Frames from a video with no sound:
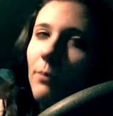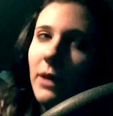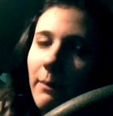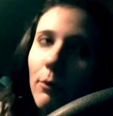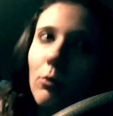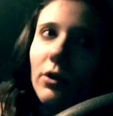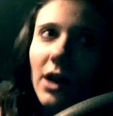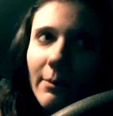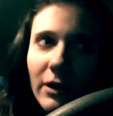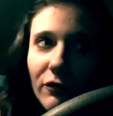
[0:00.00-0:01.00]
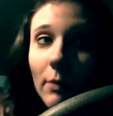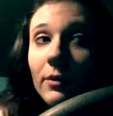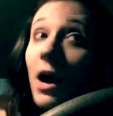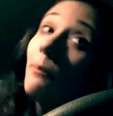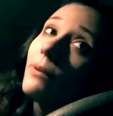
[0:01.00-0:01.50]
people were coming from.
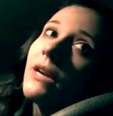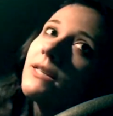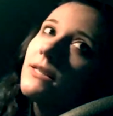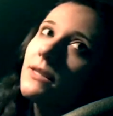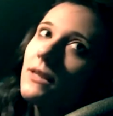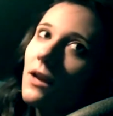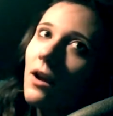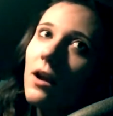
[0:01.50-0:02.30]
Not because